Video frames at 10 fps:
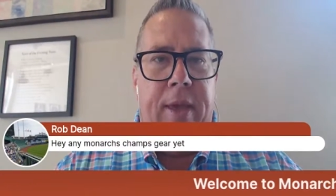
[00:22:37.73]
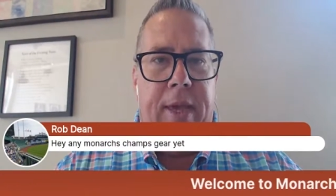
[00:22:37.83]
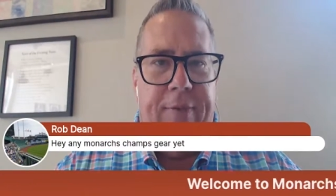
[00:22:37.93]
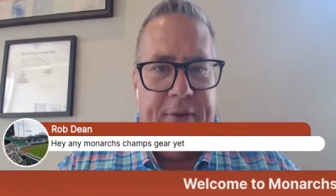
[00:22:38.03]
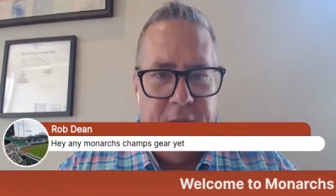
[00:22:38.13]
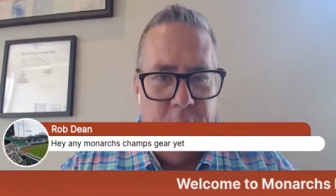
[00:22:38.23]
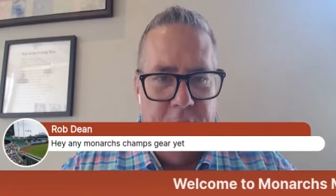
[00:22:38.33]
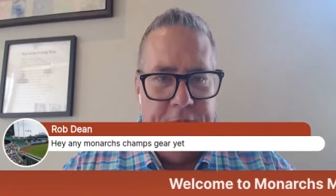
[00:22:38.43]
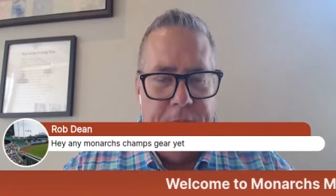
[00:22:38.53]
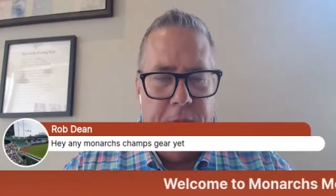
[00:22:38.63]
If
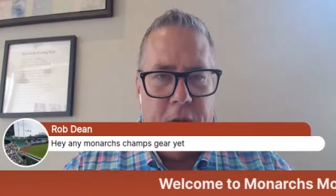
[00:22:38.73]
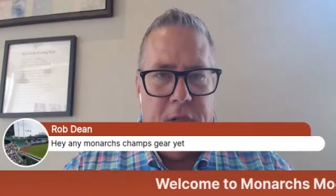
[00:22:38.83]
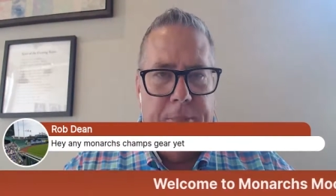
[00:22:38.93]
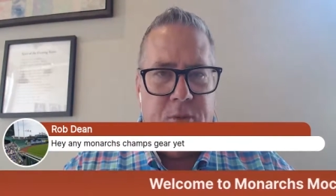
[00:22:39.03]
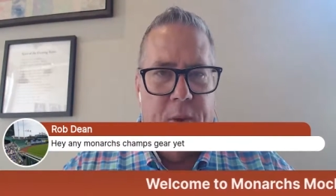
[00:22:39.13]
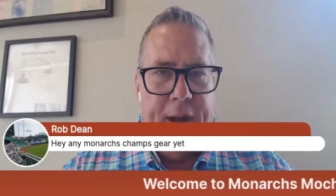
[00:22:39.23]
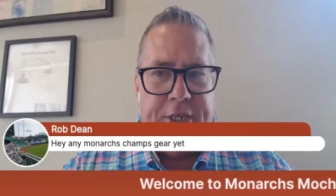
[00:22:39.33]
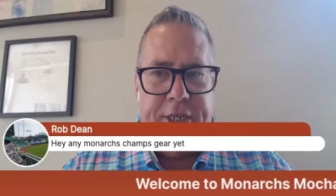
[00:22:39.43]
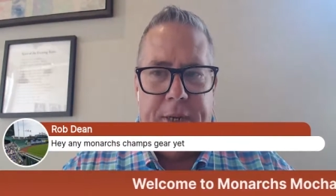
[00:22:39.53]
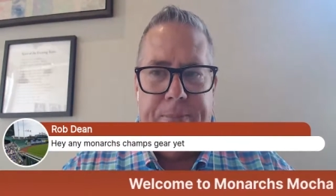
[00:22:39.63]
anyone for the ball club's
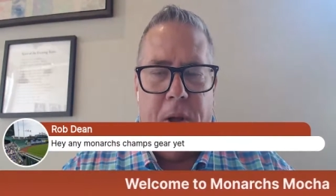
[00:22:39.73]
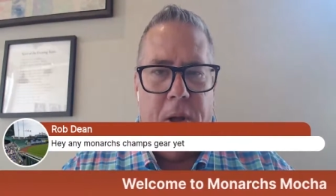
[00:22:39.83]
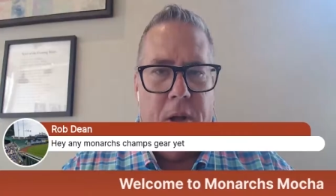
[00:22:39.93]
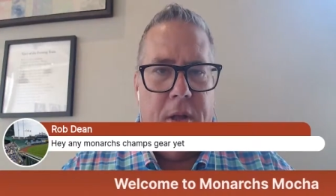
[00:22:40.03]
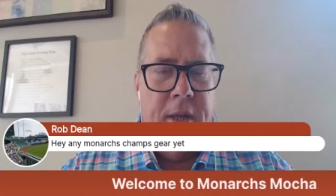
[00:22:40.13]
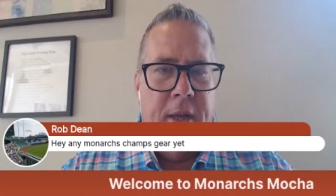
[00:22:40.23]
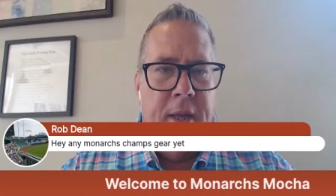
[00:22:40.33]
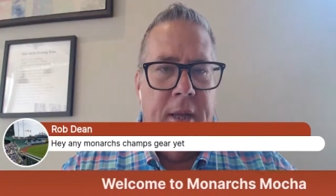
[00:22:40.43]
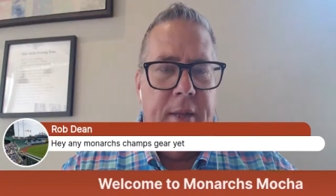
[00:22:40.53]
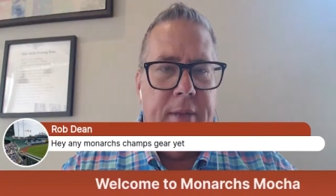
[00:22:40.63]
watching,
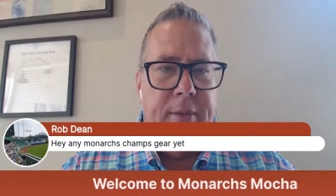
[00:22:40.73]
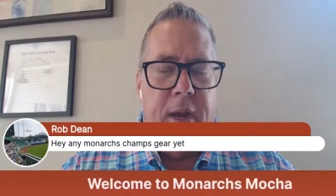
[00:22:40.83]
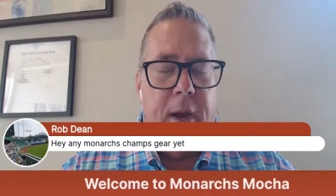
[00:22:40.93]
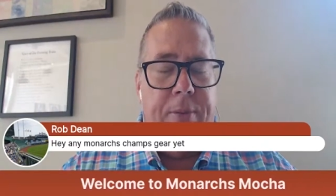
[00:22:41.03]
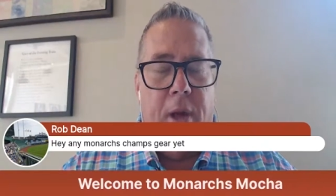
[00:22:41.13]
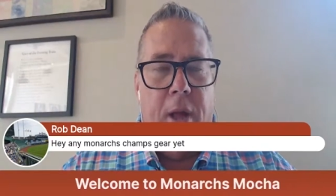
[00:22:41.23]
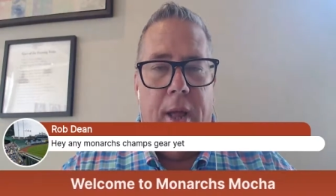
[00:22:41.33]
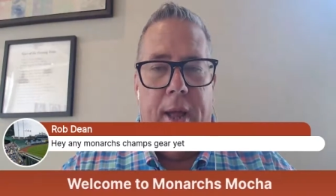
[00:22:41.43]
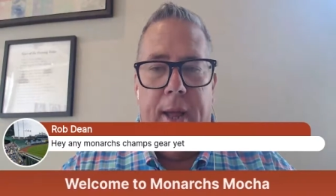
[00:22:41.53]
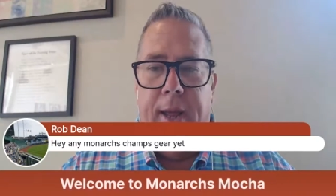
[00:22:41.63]

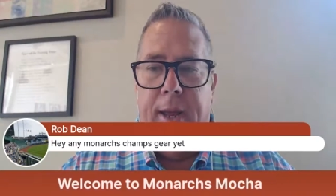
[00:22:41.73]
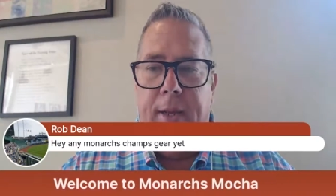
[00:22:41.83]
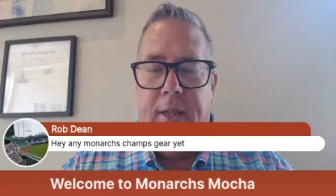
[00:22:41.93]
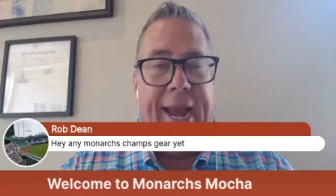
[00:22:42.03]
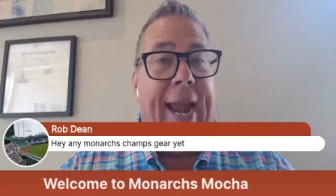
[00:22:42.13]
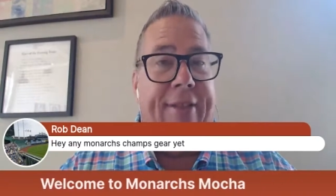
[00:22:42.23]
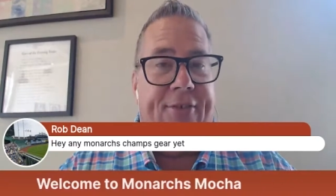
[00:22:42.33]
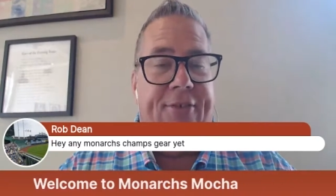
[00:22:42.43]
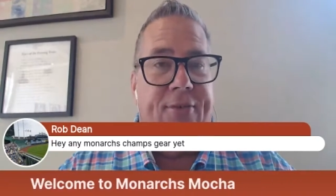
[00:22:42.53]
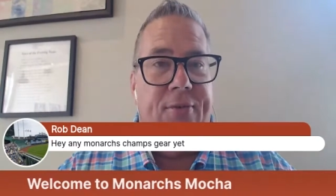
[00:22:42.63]

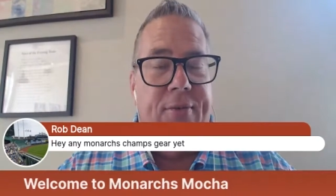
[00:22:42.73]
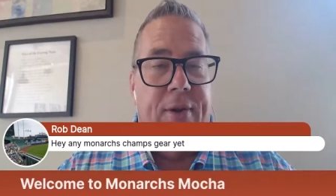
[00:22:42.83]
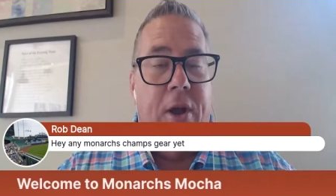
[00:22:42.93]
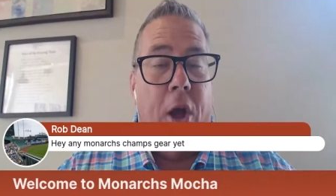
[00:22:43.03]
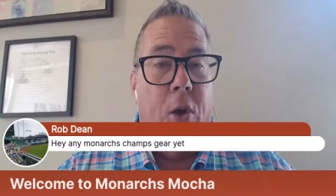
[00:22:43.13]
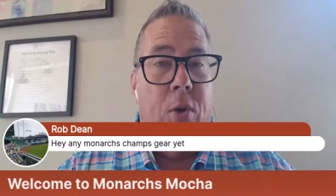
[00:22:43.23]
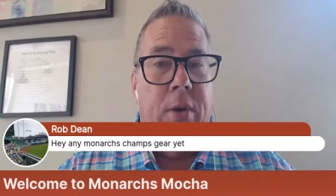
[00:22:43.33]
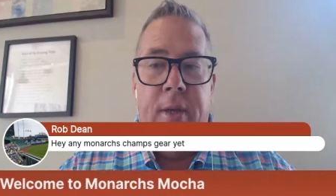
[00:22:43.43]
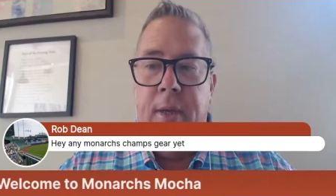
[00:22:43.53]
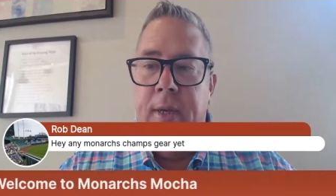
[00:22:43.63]
Lance would know.
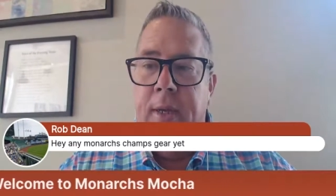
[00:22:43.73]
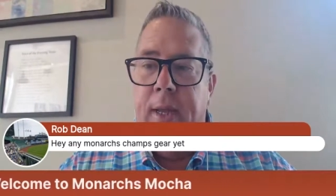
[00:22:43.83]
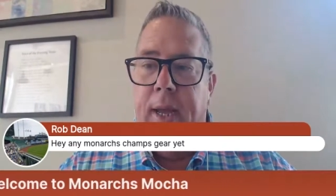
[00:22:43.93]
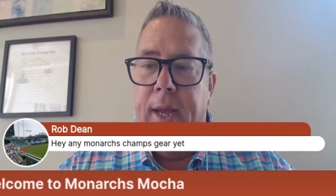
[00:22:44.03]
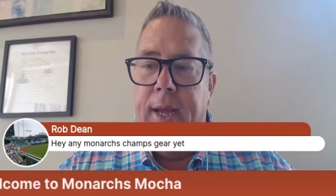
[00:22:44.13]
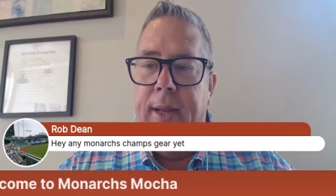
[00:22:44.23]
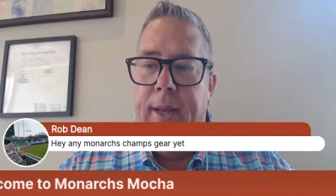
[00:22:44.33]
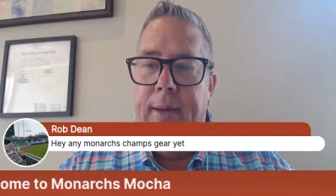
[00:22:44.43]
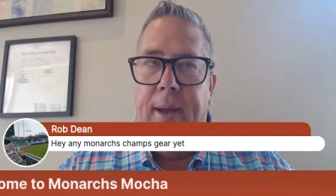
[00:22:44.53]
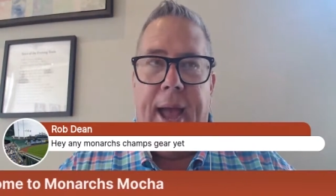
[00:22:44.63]

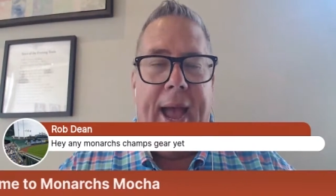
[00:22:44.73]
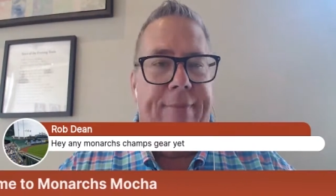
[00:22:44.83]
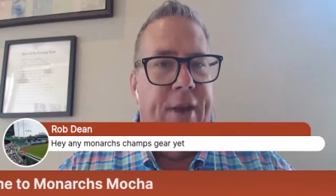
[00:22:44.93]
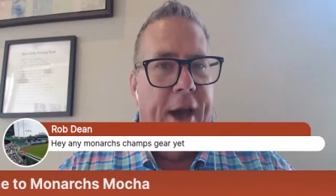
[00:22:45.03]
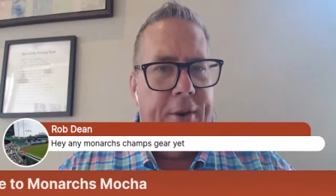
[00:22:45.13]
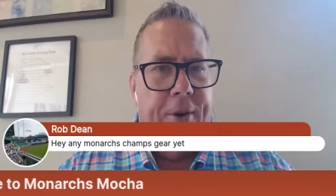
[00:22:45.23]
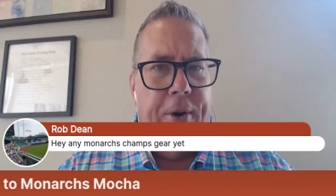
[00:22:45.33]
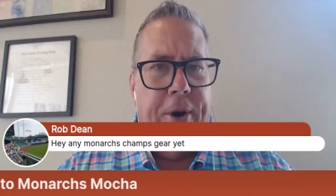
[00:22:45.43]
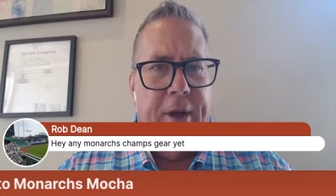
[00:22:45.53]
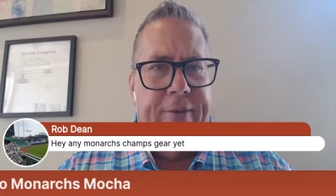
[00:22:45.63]
I've not
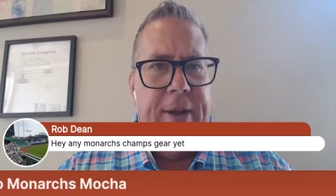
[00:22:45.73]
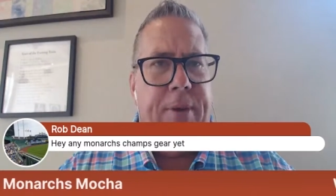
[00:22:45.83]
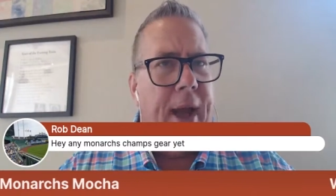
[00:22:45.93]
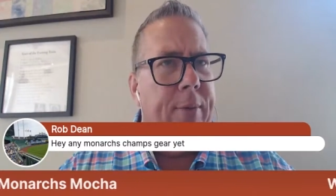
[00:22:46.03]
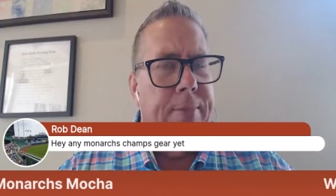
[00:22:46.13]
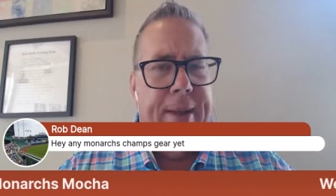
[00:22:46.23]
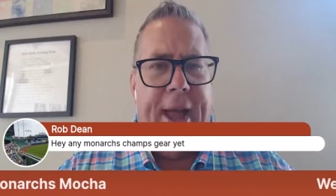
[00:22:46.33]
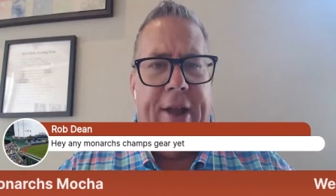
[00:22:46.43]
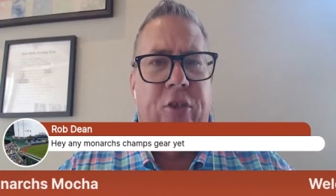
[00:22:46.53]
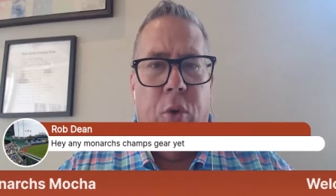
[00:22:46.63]
heard of any, but I would
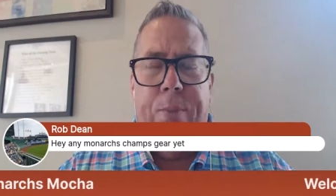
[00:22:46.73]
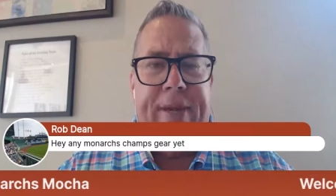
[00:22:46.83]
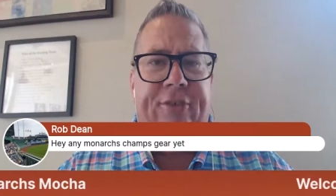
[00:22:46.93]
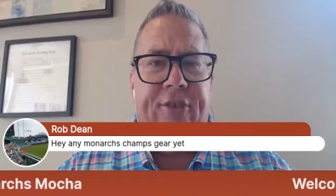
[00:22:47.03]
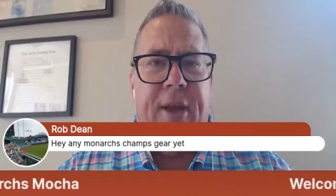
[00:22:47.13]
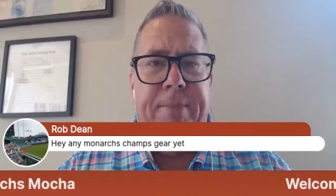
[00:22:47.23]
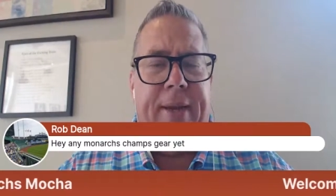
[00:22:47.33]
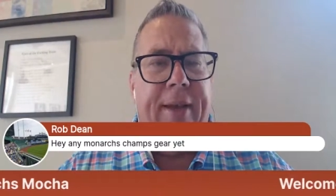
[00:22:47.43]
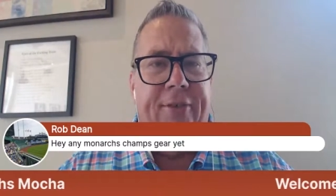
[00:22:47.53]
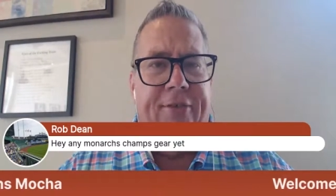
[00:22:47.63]
imagine there will be some,
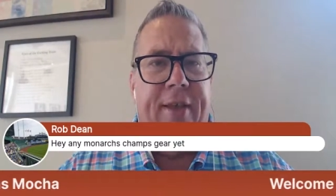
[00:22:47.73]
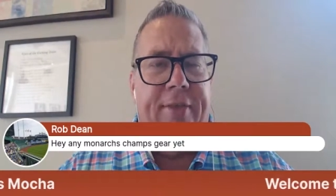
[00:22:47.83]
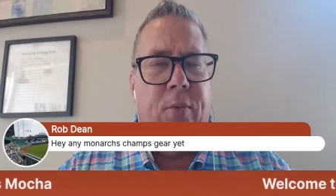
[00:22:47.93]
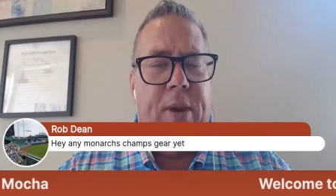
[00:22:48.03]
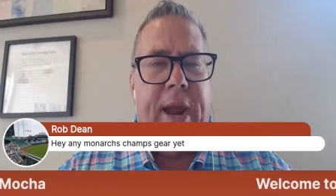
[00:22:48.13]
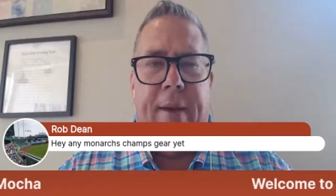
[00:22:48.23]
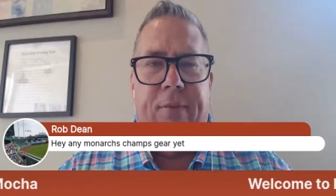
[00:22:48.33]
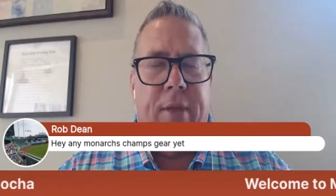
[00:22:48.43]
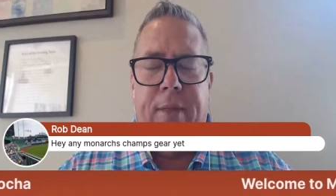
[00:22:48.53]
because we have